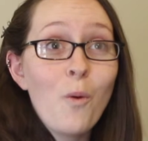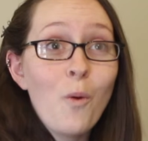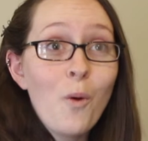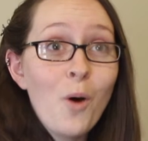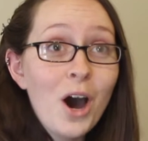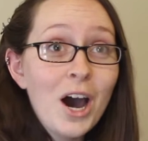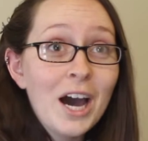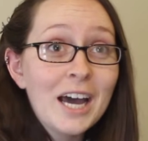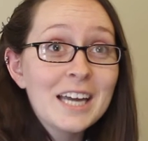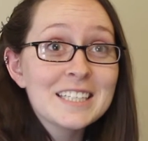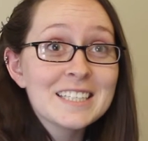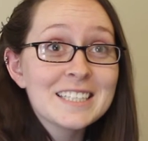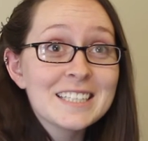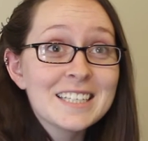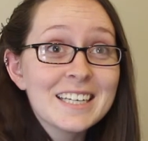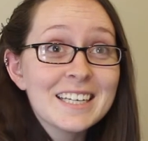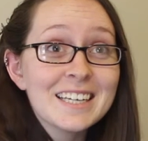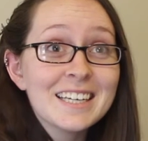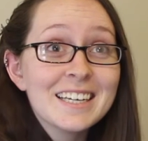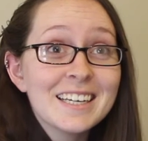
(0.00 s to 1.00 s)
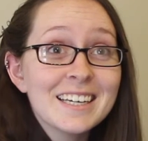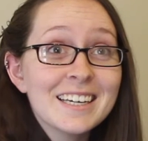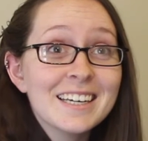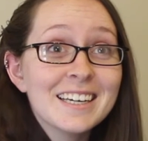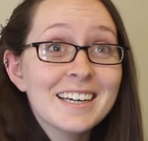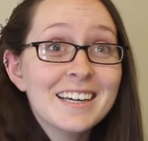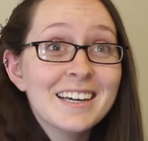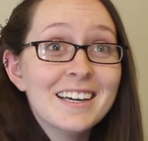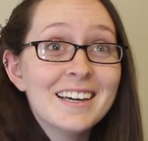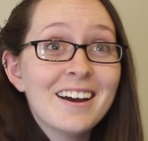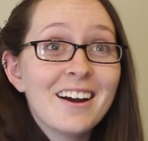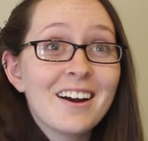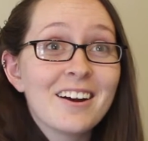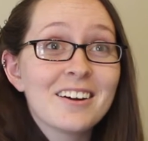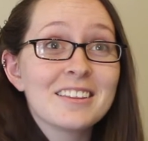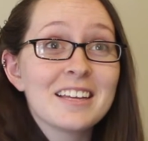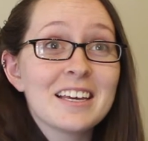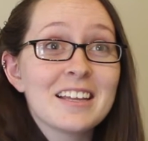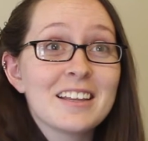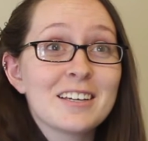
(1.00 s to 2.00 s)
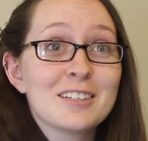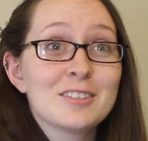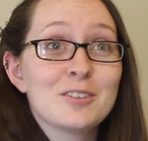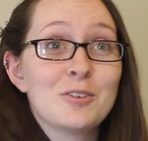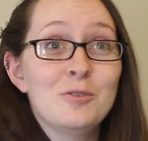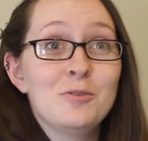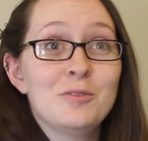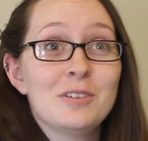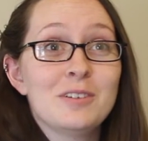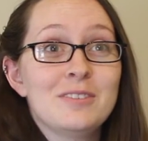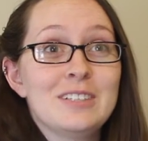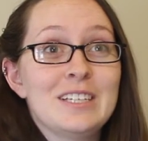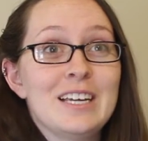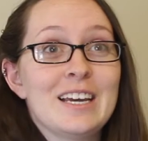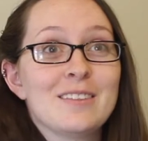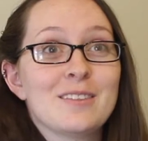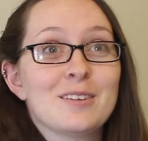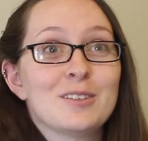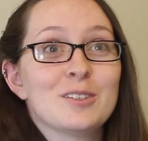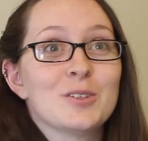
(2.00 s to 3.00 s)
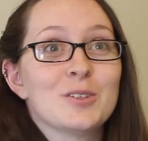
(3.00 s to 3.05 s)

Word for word: What? Yeah. Aren't they like $2.50 at the